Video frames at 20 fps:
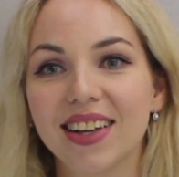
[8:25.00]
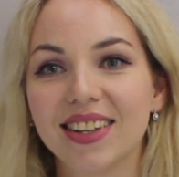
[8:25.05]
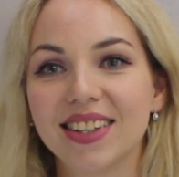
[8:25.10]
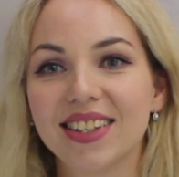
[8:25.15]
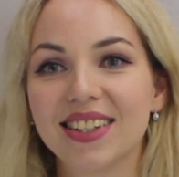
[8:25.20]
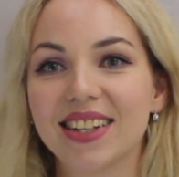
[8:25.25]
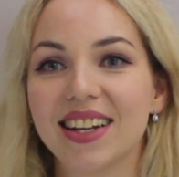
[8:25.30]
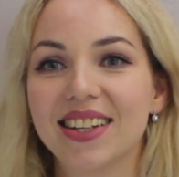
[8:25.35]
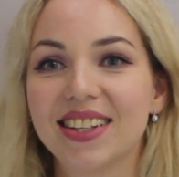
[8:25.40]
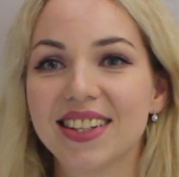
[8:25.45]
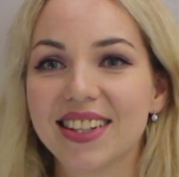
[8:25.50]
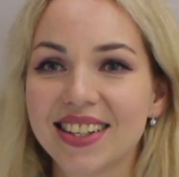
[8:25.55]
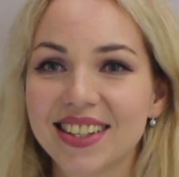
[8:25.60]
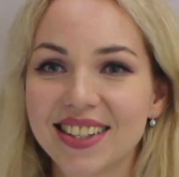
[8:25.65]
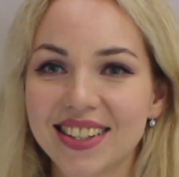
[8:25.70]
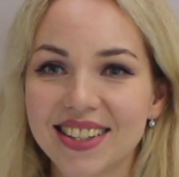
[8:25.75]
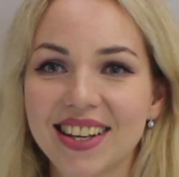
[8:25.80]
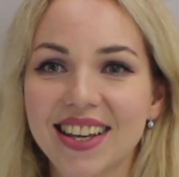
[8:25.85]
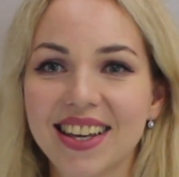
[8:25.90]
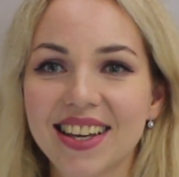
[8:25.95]

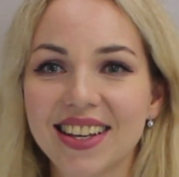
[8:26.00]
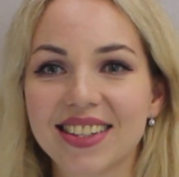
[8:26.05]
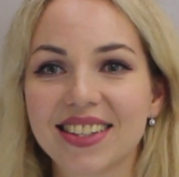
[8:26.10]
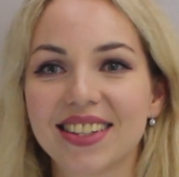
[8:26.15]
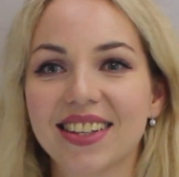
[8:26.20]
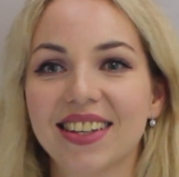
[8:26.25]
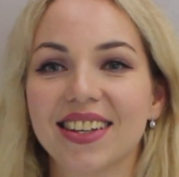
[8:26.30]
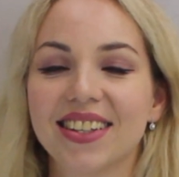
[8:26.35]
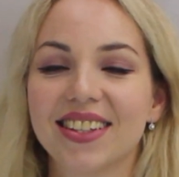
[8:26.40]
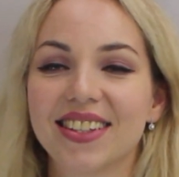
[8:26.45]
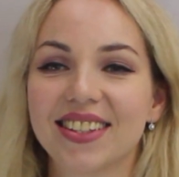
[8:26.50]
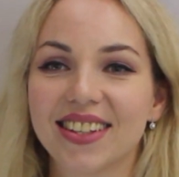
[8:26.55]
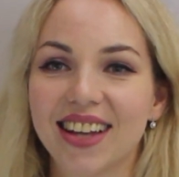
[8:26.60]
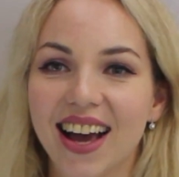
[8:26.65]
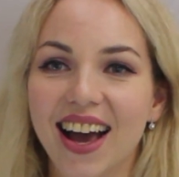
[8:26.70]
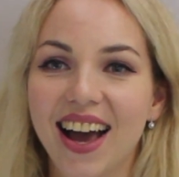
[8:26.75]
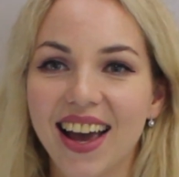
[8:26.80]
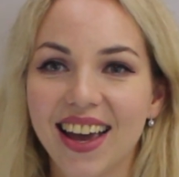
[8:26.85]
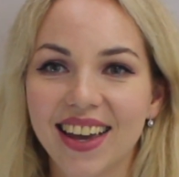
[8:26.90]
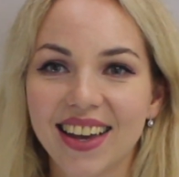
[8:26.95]
statistics,
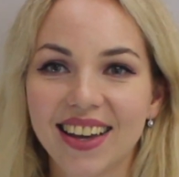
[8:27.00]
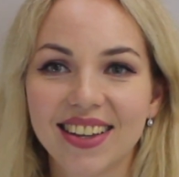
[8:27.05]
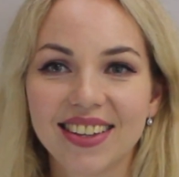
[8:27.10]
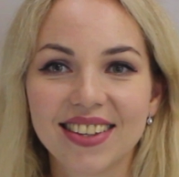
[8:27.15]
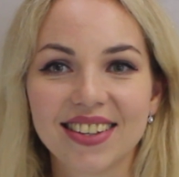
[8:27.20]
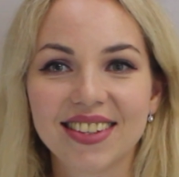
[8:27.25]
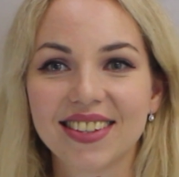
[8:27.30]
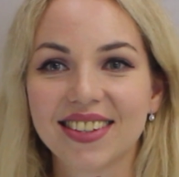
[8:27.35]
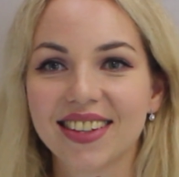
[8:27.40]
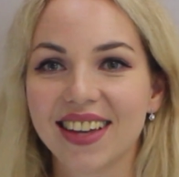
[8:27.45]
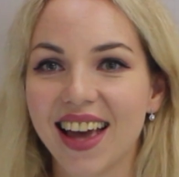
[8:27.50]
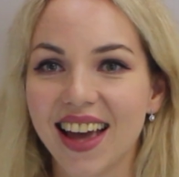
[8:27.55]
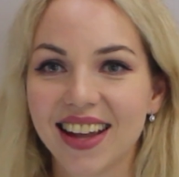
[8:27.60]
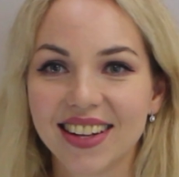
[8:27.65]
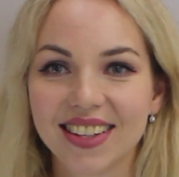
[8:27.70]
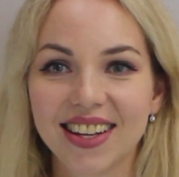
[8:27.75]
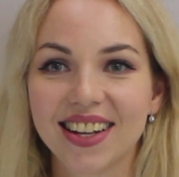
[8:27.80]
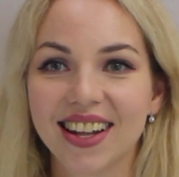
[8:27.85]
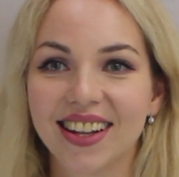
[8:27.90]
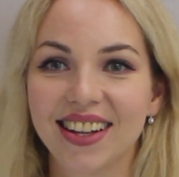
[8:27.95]
science
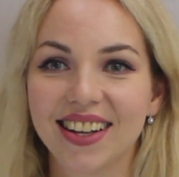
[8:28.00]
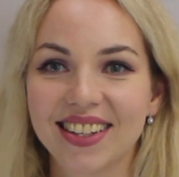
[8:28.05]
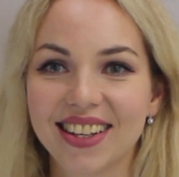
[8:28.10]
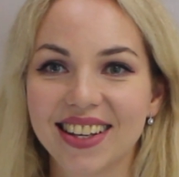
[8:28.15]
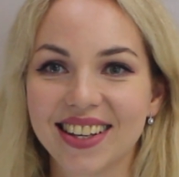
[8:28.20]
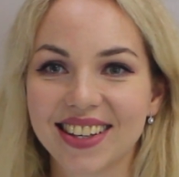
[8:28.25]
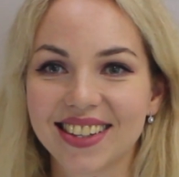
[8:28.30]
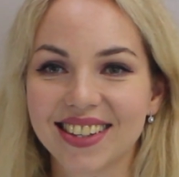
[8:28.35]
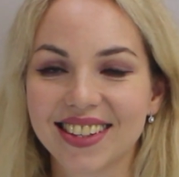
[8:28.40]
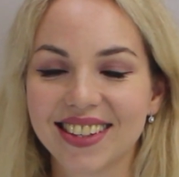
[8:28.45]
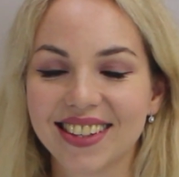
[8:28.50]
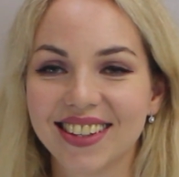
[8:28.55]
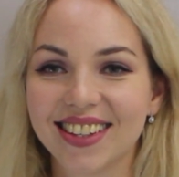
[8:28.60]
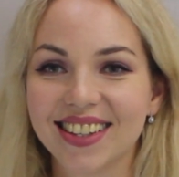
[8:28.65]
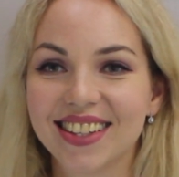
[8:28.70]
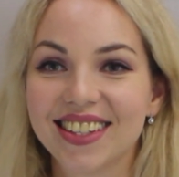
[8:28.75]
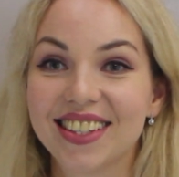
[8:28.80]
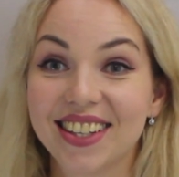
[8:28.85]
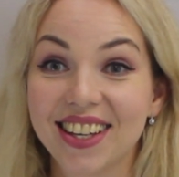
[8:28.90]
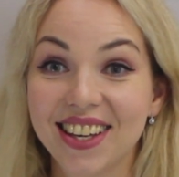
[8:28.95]
and analytics.
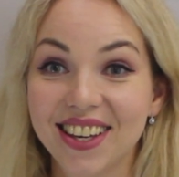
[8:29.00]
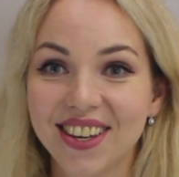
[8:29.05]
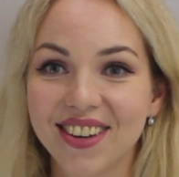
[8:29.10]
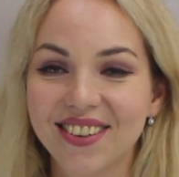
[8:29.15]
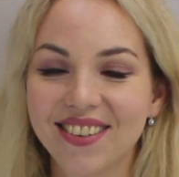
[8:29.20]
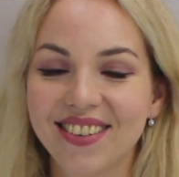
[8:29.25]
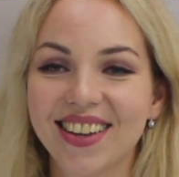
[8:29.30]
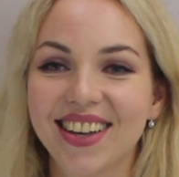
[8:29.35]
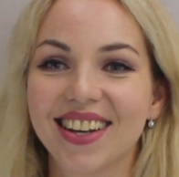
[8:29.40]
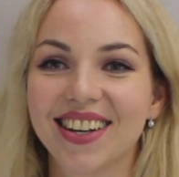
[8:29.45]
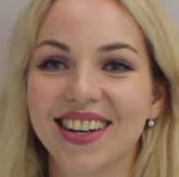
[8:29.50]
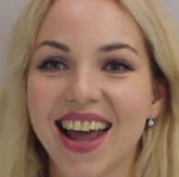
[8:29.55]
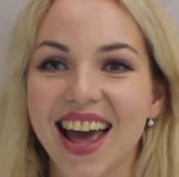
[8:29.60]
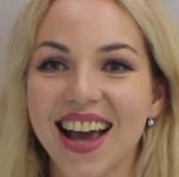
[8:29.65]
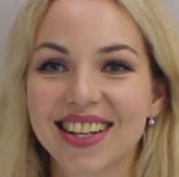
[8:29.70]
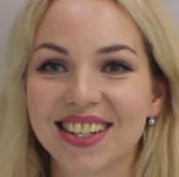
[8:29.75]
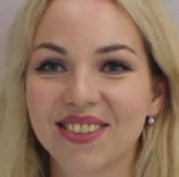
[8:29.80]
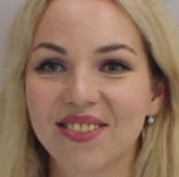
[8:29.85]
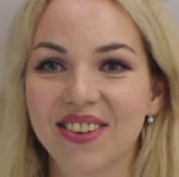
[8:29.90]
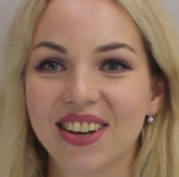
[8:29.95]
See you in
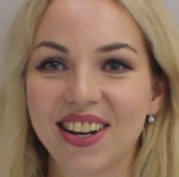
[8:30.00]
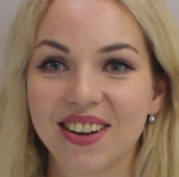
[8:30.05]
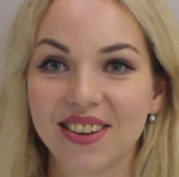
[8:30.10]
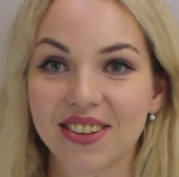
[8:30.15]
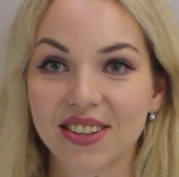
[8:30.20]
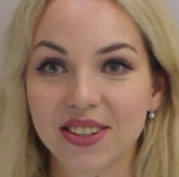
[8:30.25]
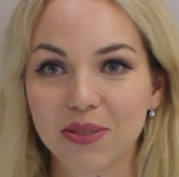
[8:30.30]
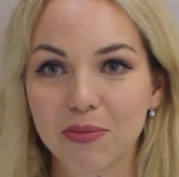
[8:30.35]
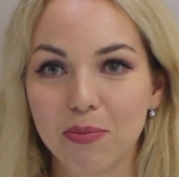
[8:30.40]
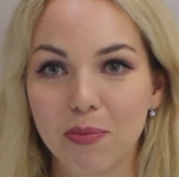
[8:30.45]
next videos.